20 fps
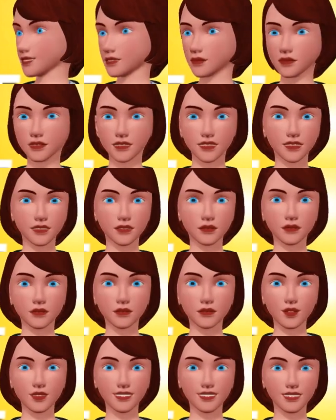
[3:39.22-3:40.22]
you with
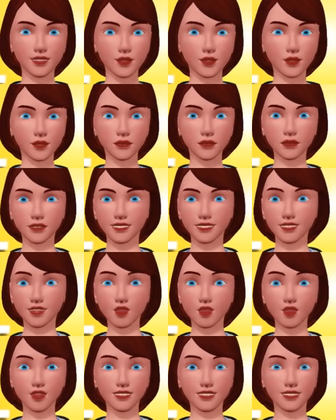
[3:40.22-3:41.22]
instructions on how to
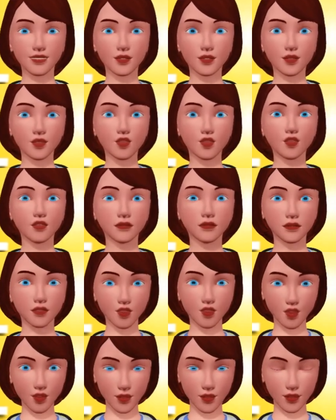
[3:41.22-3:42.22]
care for the
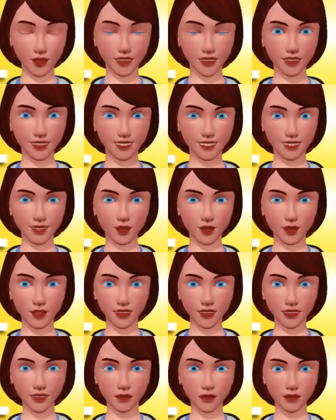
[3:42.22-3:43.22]
biopsy site and
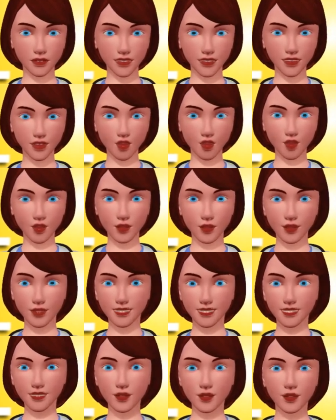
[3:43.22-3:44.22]
manage any
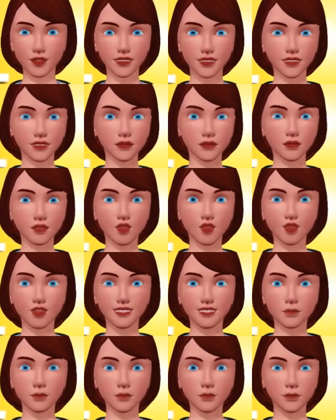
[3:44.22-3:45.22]
discomfort.
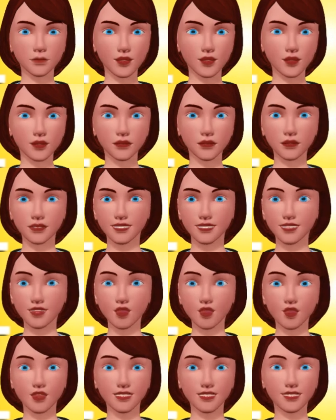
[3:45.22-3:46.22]
In most
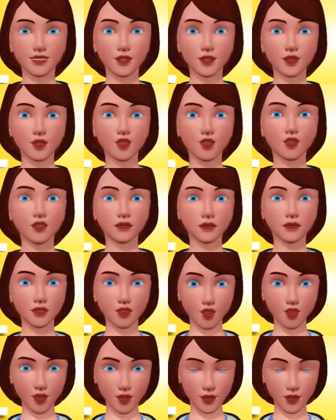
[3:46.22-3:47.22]
cases, you will be able
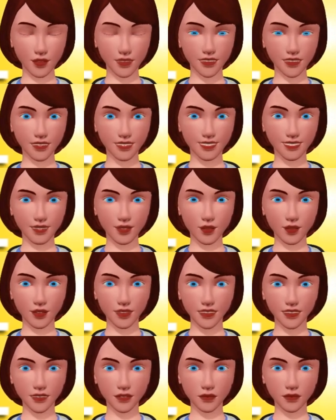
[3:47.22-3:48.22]
to resume your
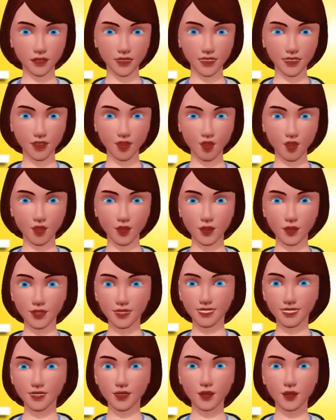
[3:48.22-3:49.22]
normal activities
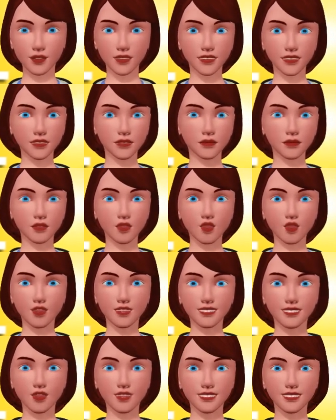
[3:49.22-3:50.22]
shortly after the
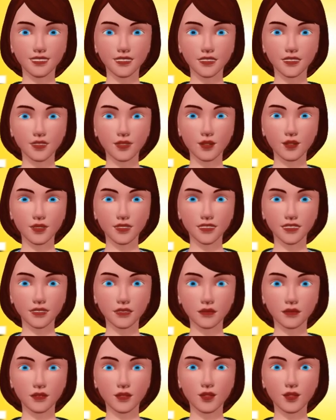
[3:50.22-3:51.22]
biopsy.
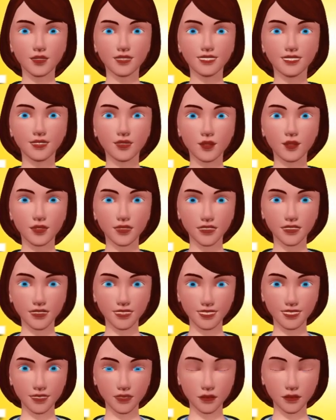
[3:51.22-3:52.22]
Results. The
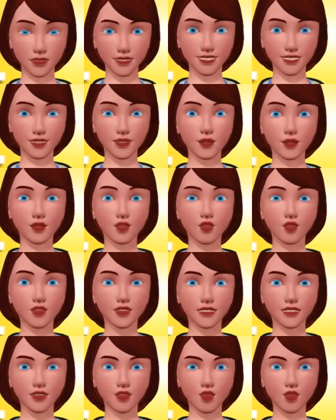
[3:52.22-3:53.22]
tissue sample
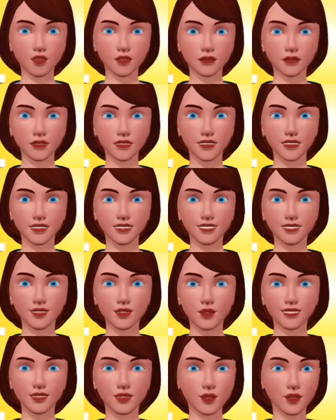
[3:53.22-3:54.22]
obtained from the
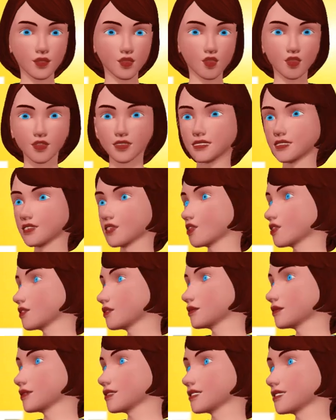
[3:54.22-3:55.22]
biopsy will be sent
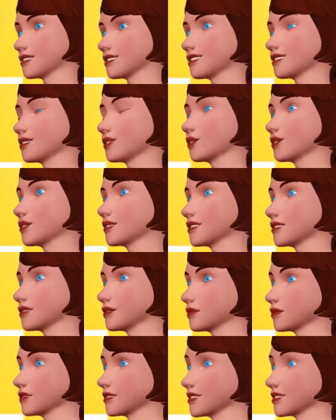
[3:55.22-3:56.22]
to a laboratory
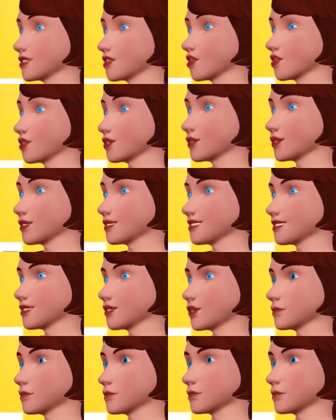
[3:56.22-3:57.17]
for analysis.